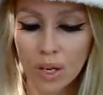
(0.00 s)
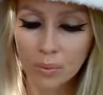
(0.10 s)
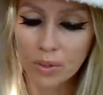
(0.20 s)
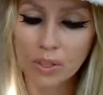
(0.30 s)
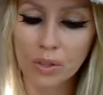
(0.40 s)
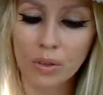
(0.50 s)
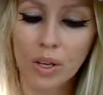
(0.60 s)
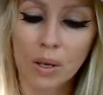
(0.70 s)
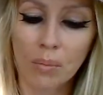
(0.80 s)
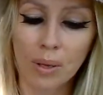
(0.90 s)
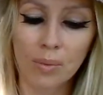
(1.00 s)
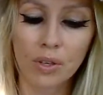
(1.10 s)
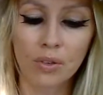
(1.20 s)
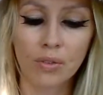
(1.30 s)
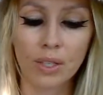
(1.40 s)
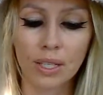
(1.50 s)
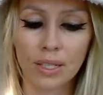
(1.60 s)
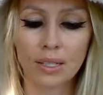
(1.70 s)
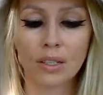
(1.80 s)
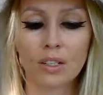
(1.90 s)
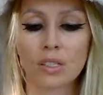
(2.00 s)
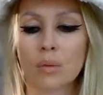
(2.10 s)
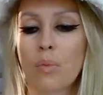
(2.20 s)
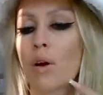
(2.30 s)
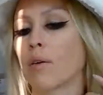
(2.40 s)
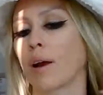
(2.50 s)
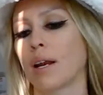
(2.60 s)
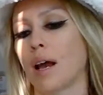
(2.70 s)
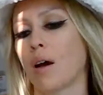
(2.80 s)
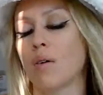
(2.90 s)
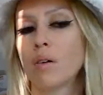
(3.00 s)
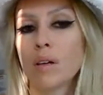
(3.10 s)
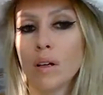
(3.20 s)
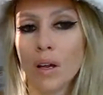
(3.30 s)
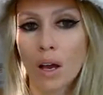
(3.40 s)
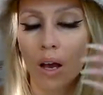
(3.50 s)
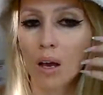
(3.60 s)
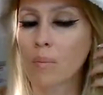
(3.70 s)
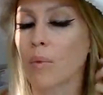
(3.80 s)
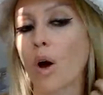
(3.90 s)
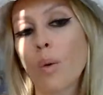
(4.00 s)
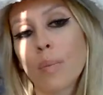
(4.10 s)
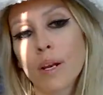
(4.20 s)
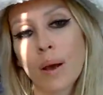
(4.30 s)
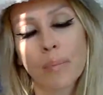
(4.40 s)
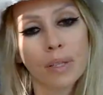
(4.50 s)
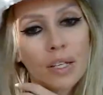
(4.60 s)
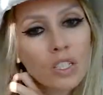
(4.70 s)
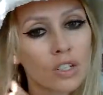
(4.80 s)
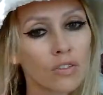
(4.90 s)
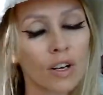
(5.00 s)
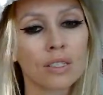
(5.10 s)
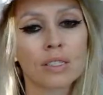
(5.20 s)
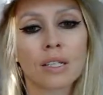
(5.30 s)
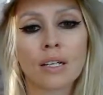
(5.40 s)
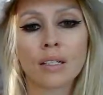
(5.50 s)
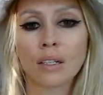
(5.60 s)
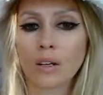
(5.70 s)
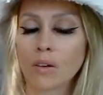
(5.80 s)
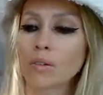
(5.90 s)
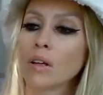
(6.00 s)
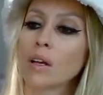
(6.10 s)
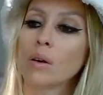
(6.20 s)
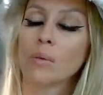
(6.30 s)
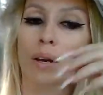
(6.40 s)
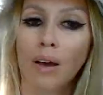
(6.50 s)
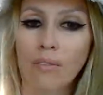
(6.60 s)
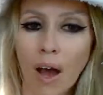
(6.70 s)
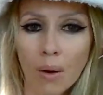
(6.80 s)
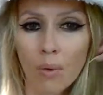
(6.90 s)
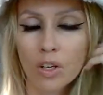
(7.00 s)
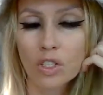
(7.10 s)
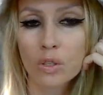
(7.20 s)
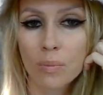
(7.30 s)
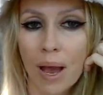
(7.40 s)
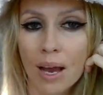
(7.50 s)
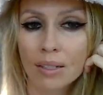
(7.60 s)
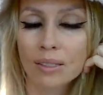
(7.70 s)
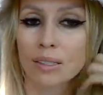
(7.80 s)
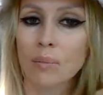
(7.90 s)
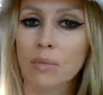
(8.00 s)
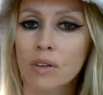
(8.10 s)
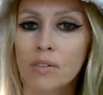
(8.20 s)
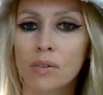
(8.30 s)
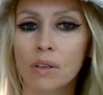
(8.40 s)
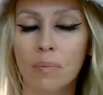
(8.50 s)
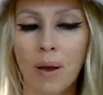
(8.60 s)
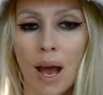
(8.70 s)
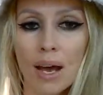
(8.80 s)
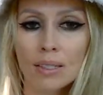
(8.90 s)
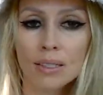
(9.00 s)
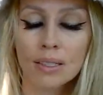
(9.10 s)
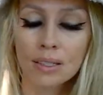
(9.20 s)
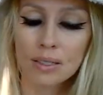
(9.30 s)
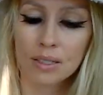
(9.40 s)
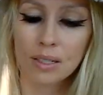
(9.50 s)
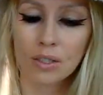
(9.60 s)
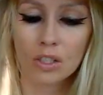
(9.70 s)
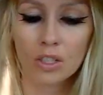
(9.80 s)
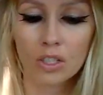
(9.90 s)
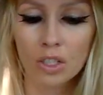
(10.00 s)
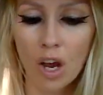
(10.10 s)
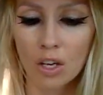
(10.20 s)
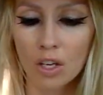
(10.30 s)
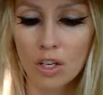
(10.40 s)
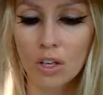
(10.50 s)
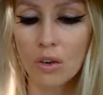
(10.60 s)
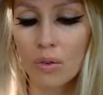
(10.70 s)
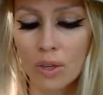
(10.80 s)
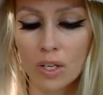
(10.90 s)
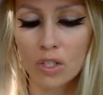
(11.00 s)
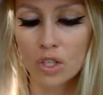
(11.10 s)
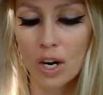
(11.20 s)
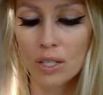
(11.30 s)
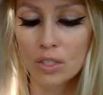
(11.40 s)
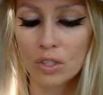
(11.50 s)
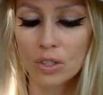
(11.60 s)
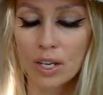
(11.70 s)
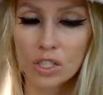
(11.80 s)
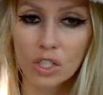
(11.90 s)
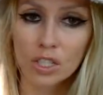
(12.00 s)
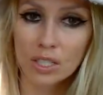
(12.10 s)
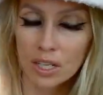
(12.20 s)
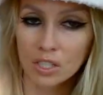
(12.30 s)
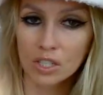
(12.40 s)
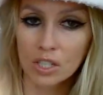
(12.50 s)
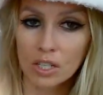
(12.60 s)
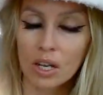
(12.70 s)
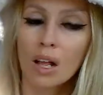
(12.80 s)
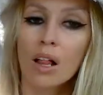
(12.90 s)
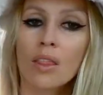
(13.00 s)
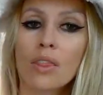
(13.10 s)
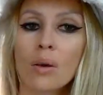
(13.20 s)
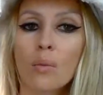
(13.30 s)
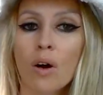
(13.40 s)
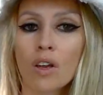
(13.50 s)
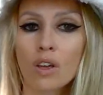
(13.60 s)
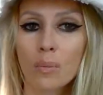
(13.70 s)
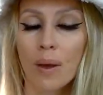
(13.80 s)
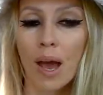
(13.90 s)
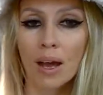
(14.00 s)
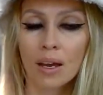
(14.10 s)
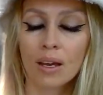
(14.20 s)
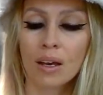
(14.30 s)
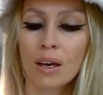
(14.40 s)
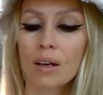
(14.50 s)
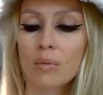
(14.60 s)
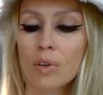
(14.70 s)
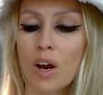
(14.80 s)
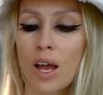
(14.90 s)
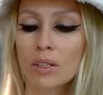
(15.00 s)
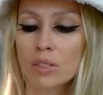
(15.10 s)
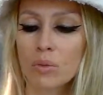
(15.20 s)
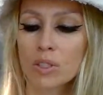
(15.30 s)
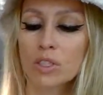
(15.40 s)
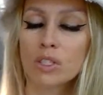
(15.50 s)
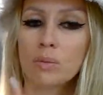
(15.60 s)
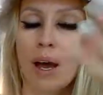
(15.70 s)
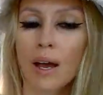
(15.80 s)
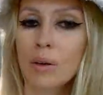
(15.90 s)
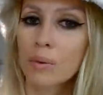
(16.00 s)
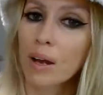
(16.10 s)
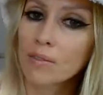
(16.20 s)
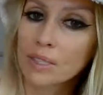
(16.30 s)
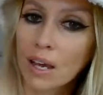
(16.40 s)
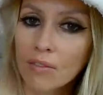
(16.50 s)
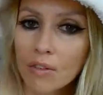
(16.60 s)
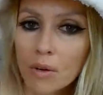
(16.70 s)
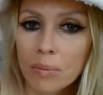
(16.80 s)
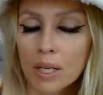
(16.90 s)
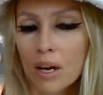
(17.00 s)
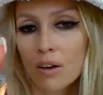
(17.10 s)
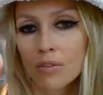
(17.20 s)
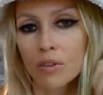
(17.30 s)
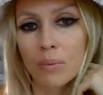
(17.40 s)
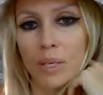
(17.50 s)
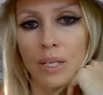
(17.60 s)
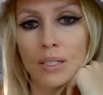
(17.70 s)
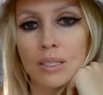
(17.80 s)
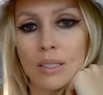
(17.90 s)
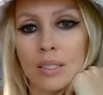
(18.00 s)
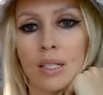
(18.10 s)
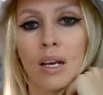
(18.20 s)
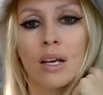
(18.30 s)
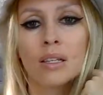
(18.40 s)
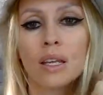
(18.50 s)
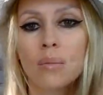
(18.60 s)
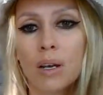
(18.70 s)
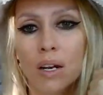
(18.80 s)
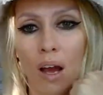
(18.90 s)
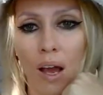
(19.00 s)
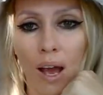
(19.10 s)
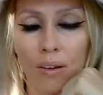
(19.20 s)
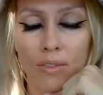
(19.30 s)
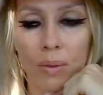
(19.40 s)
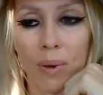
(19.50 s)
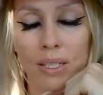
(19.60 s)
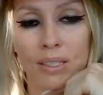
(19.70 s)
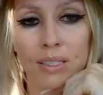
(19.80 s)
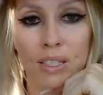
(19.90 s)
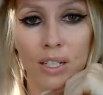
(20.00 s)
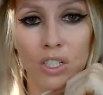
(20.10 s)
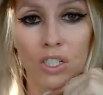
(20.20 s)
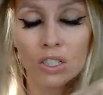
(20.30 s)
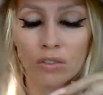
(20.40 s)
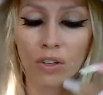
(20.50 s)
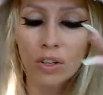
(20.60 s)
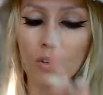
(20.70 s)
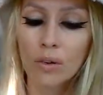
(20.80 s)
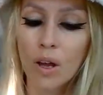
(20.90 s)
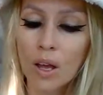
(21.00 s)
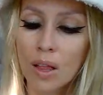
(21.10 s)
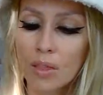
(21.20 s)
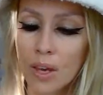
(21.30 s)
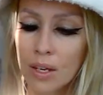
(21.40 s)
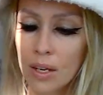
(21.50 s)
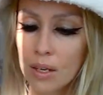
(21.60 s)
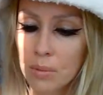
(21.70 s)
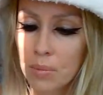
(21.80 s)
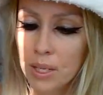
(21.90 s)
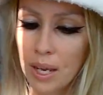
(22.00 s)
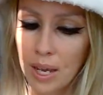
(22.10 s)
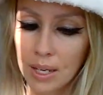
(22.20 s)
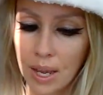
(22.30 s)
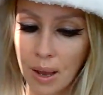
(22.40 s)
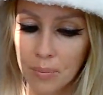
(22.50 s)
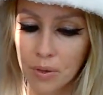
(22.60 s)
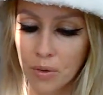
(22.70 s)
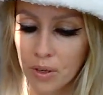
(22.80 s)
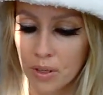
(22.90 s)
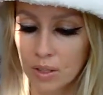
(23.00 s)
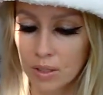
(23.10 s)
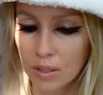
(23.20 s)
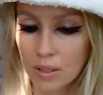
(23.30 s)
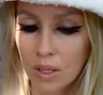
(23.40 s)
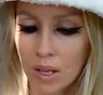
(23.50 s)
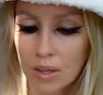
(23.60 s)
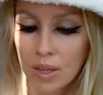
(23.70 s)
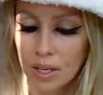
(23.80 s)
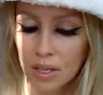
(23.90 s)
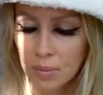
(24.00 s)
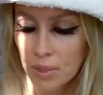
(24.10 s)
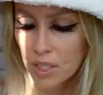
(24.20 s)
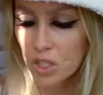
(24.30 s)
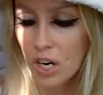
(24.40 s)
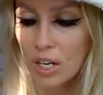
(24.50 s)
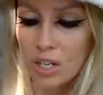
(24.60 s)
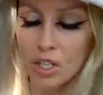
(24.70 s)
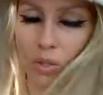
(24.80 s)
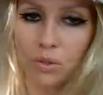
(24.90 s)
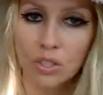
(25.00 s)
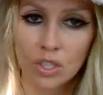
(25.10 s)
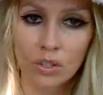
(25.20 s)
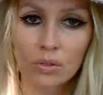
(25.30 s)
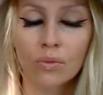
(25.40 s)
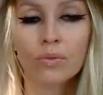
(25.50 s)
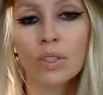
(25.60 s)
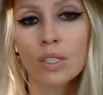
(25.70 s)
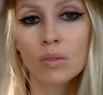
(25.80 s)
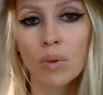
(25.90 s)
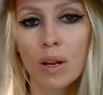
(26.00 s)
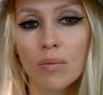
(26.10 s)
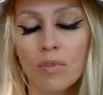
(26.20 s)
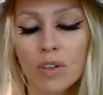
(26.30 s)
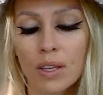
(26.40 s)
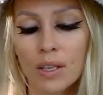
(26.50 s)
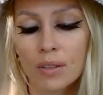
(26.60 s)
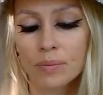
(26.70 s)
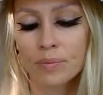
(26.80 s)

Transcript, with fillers: on with you. Maybe you really need their support right now. Um, open up, let your friends in, you know. We have I want you back. Someone from the past is either stalking you, they're trying to get your attention, they want you back, um, your ex wants you back. We have devil. Be careful because they may not have the best intentions for you. They could be a Capricorn. They could be trying to use you, is what I'm feeling.